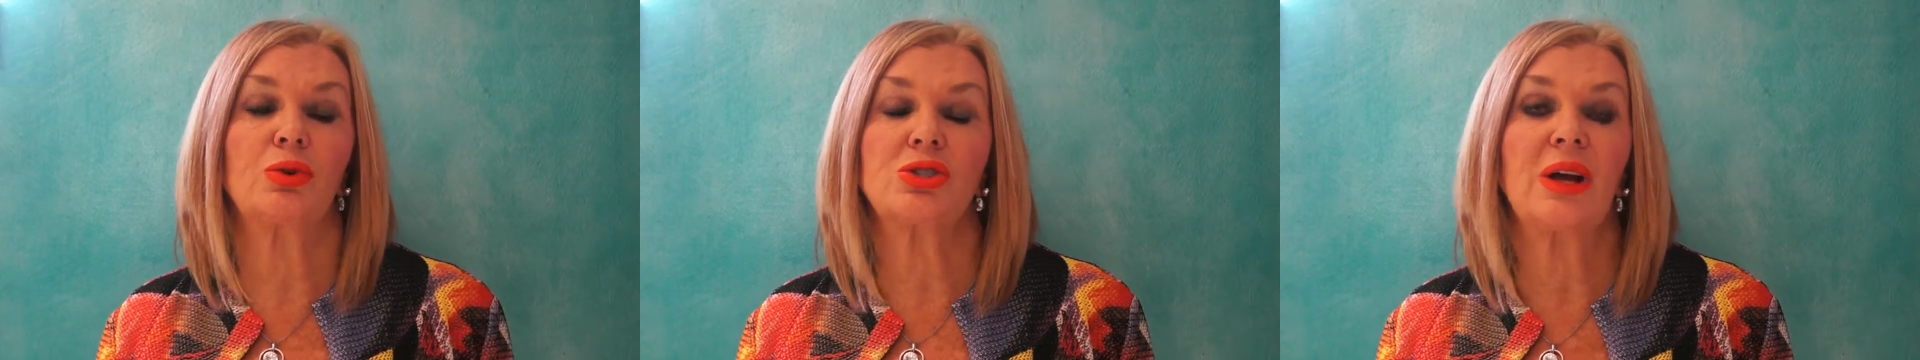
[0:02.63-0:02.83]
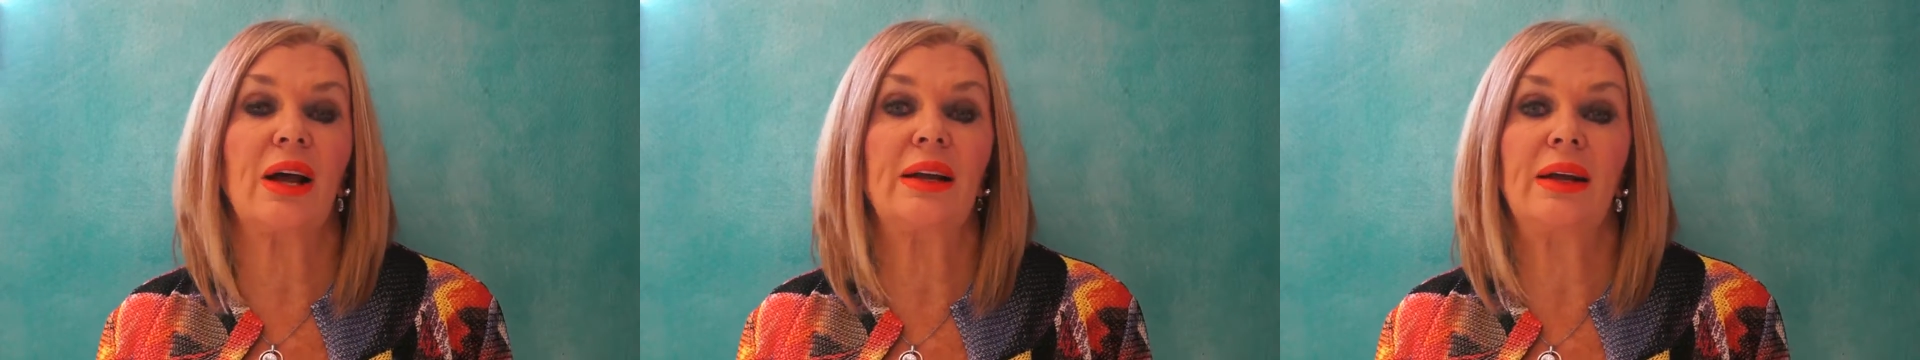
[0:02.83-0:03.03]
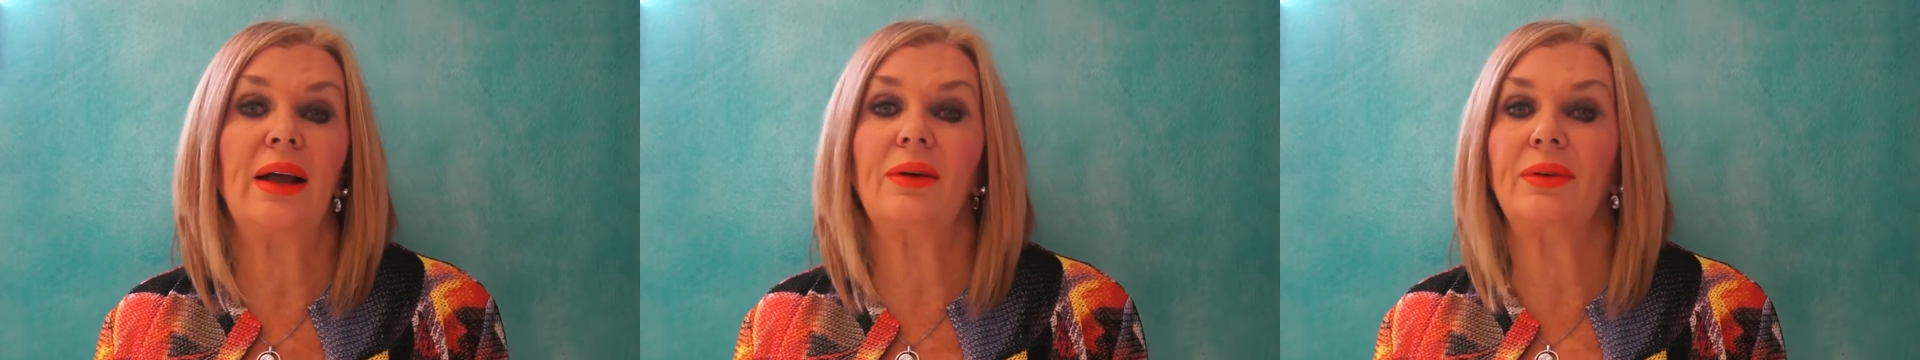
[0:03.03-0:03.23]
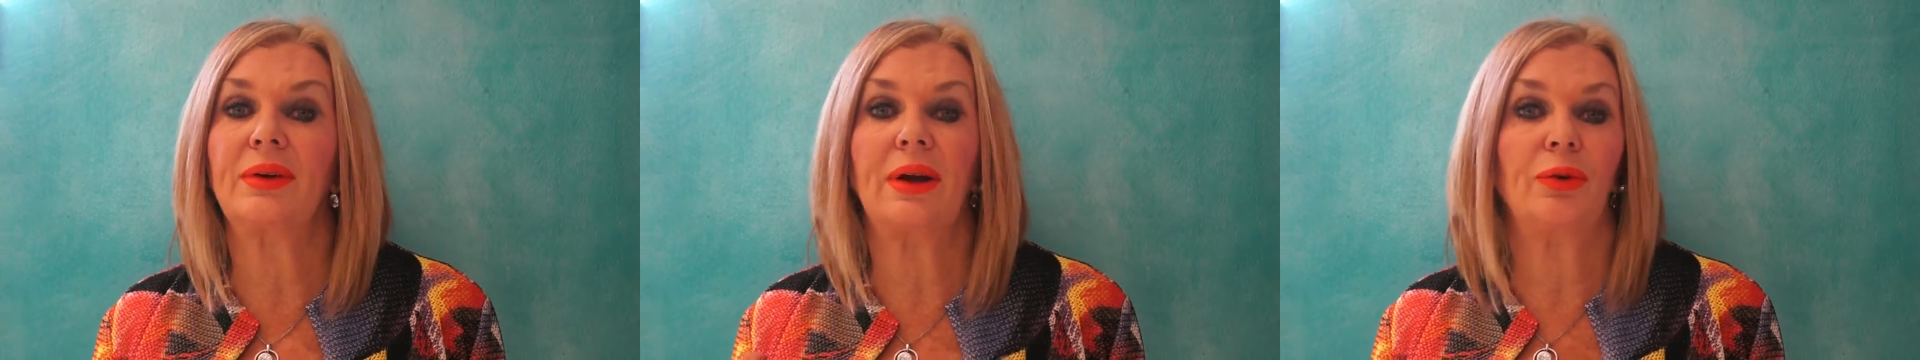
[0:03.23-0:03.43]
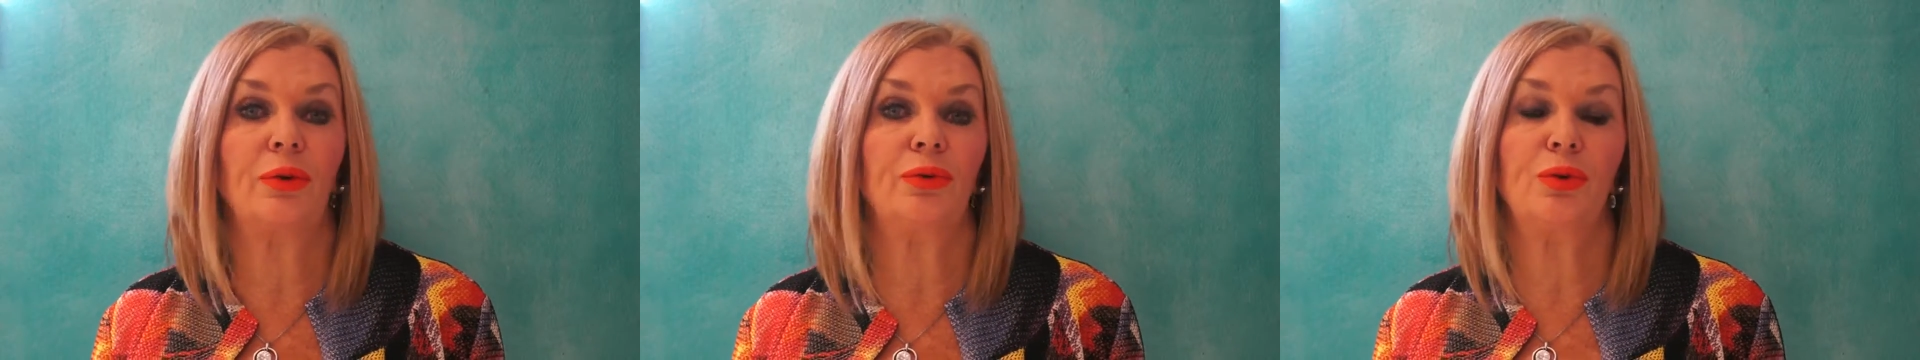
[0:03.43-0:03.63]
which I love
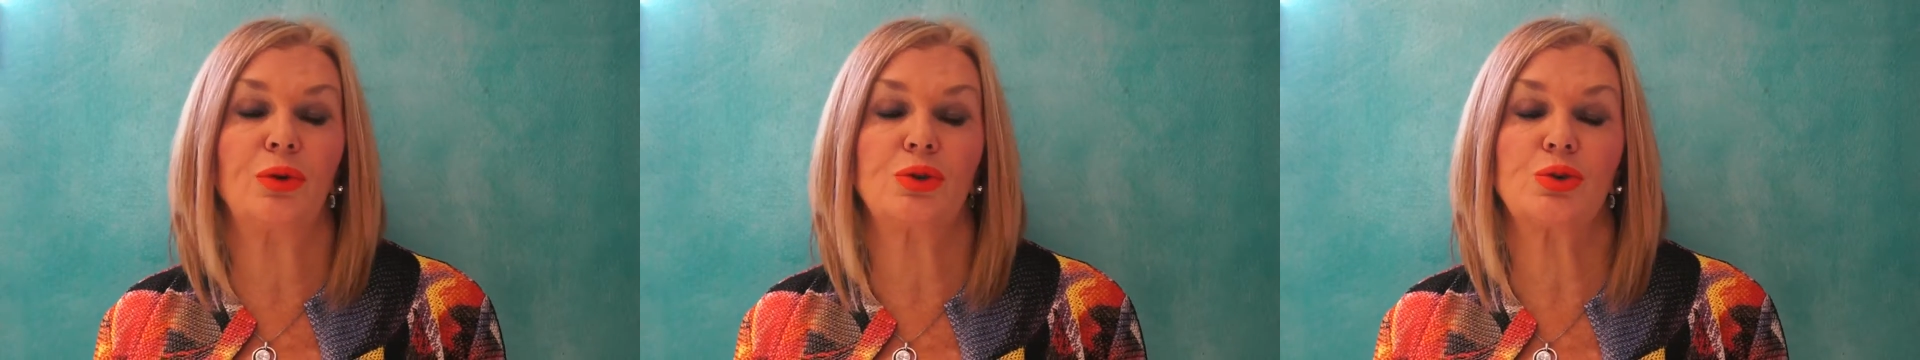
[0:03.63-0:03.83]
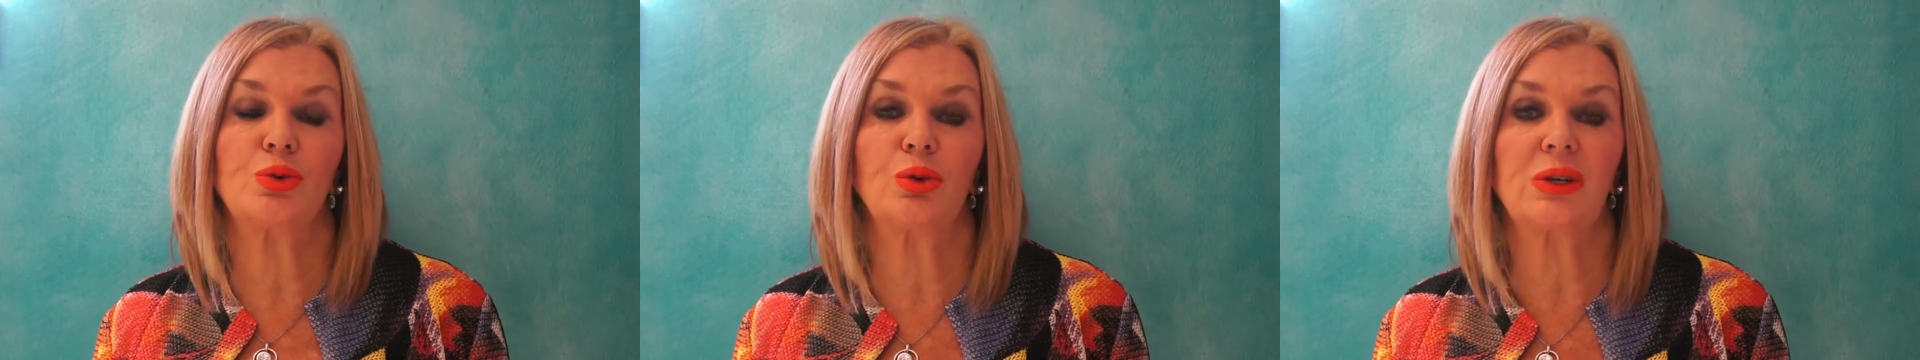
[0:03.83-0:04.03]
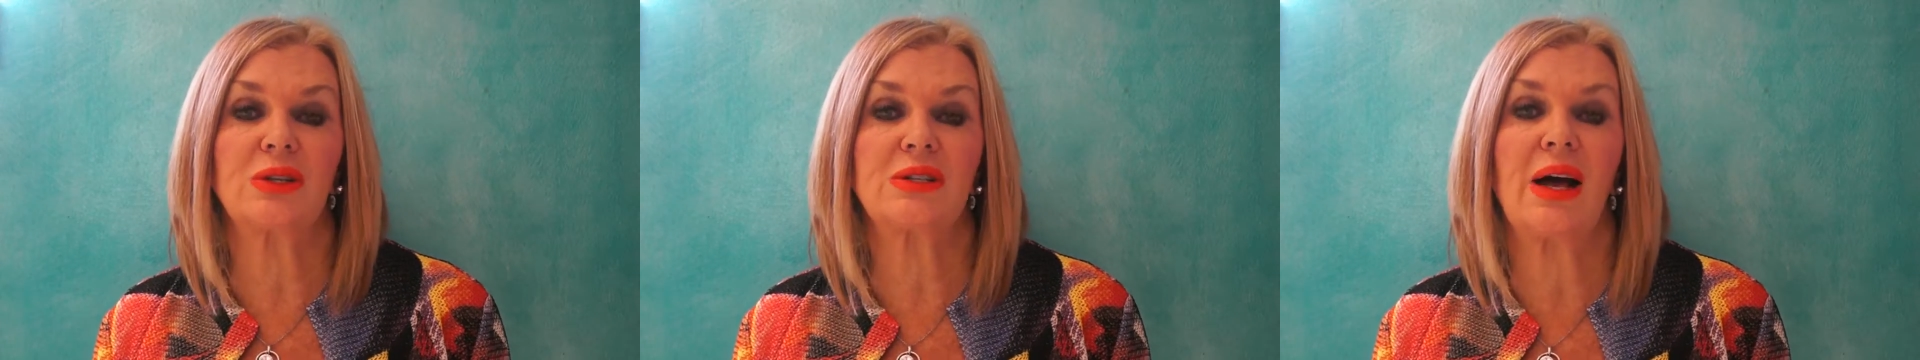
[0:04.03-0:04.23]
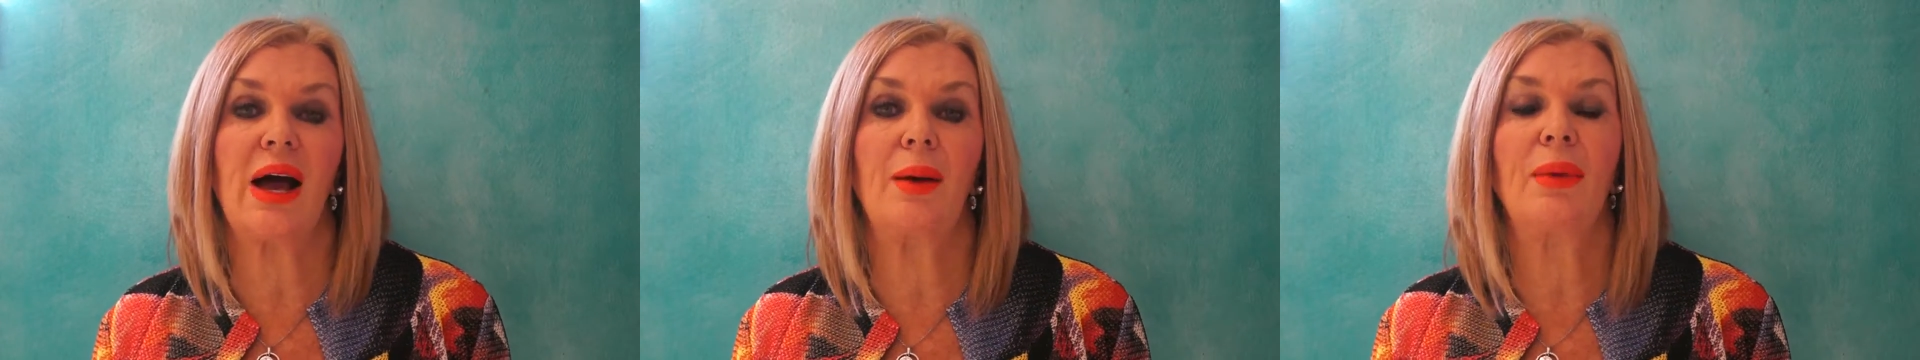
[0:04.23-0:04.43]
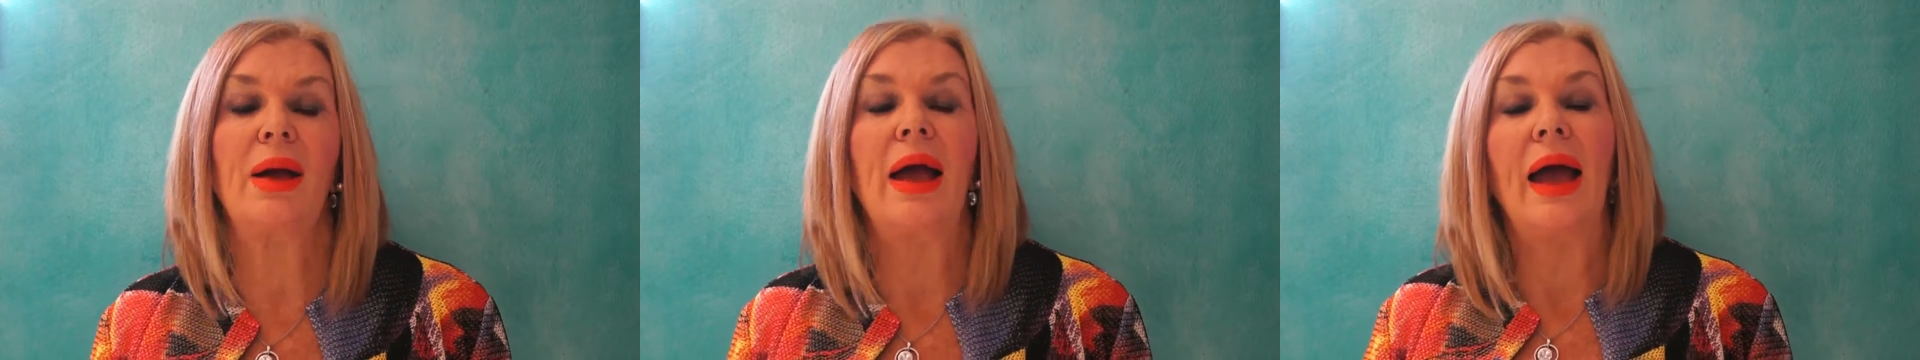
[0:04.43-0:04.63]
and I refer to all the
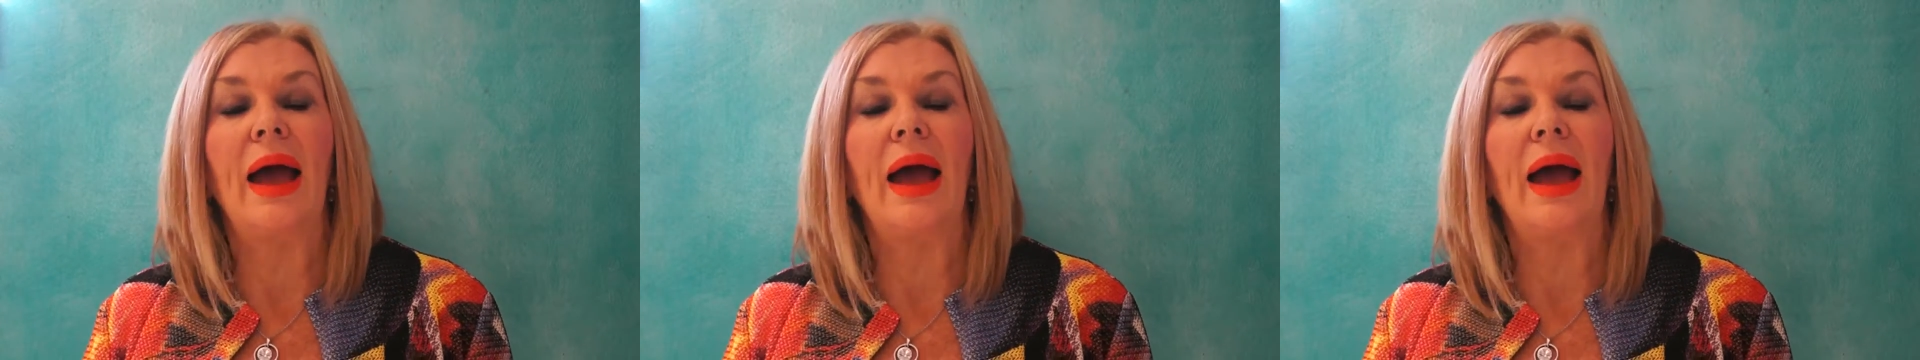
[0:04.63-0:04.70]
time.